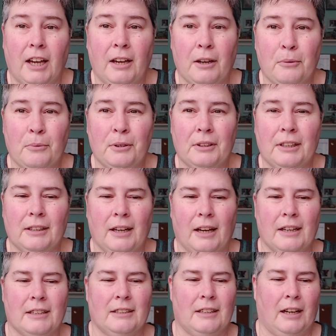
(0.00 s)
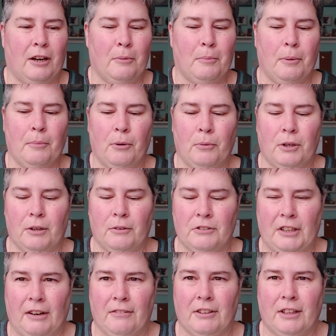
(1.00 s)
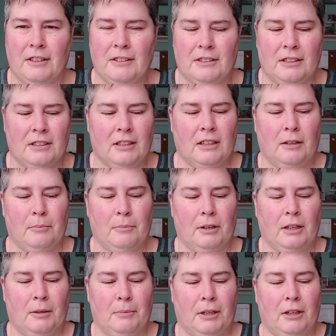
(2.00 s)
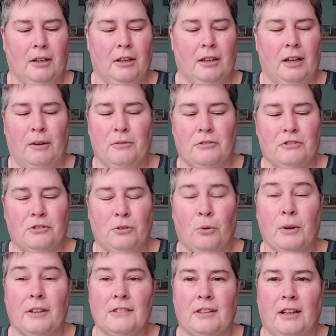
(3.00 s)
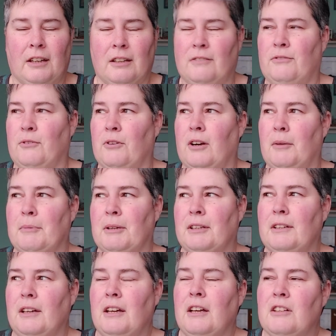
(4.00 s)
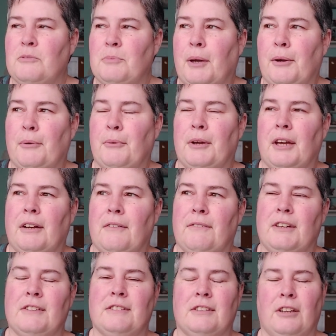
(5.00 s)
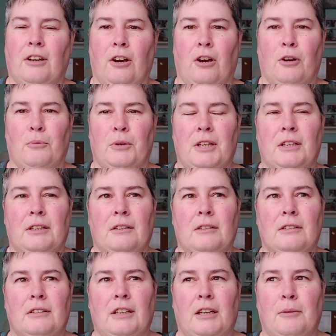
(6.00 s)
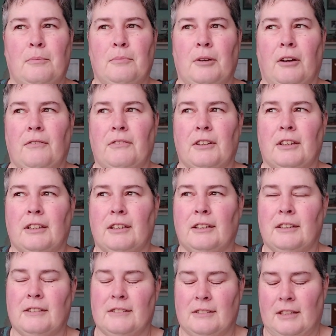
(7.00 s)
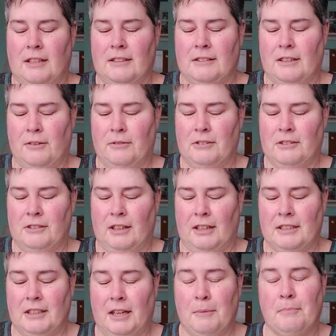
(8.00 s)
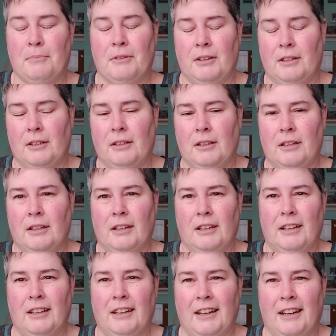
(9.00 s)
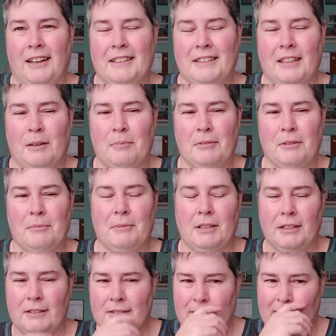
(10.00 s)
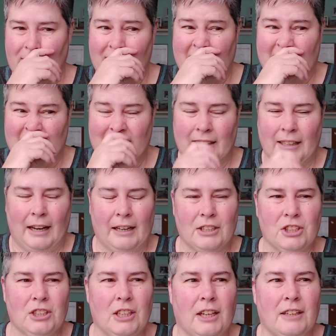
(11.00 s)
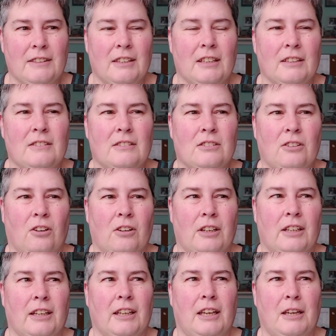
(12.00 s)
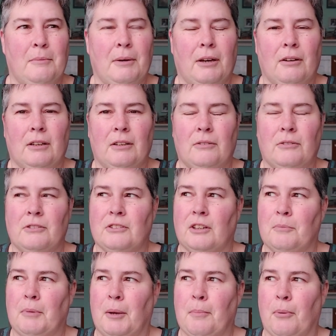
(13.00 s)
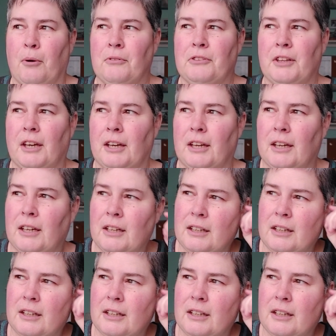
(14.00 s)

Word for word: I really liked it. I remember when it was advertising to come coming on, I was so excited for it. I mean, it's back when we had a VCR and we taped off the cassettes. I was I taped the I taped the miniseries, and actually I think it started, it came out, it was on my birthday